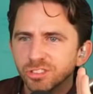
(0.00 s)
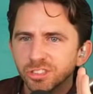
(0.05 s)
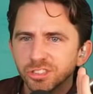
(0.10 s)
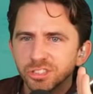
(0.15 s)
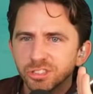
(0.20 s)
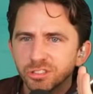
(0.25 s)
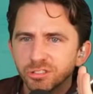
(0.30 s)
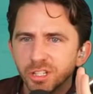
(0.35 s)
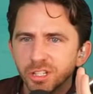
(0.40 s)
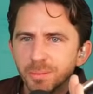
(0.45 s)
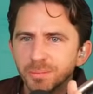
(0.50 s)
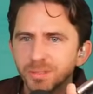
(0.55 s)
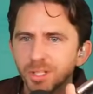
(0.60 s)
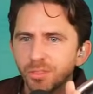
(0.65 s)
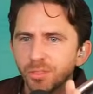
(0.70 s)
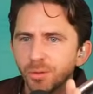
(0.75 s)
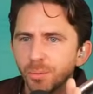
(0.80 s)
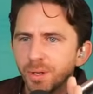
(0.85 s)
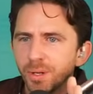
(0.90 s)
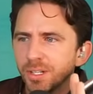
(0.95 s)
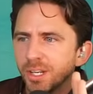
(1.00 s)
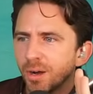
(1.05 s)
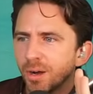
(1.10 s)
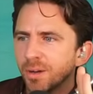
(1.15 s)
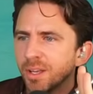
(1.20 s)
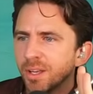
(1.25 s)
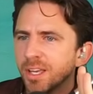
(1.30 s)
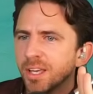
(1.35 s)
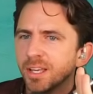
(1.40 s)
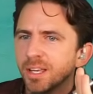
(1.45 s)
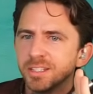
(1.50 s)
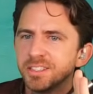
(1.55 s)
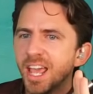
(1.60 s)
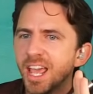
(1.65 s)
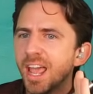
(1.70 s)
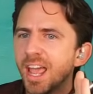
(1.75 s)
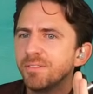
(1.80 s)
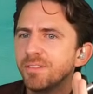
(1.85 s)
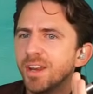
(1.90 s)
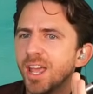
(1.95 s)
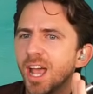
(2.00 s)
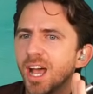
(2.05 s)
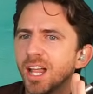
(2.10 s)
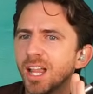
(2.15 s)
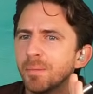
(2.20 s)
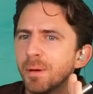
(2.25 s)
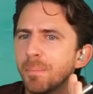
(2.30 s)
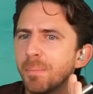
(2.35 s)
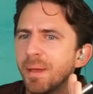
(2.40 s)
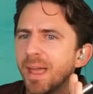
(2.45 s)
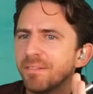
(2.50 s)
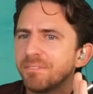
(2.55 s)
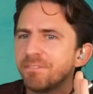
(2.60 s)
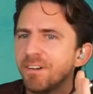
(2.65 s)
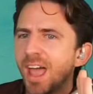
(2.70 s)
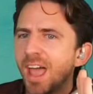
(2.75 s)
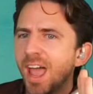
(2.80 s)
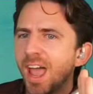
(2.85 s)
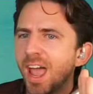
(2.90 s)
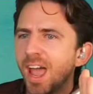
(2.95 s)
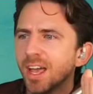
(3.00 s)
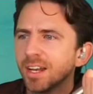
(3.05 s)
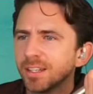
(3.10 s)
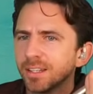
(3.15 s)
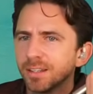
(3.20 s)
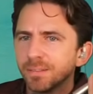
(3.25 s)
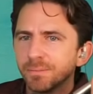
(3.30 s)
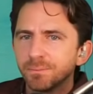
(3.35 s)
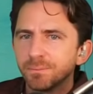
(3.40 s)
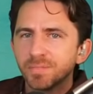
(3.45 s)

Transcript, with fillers: screams out the window, "Dave Neal, I'm a big fan."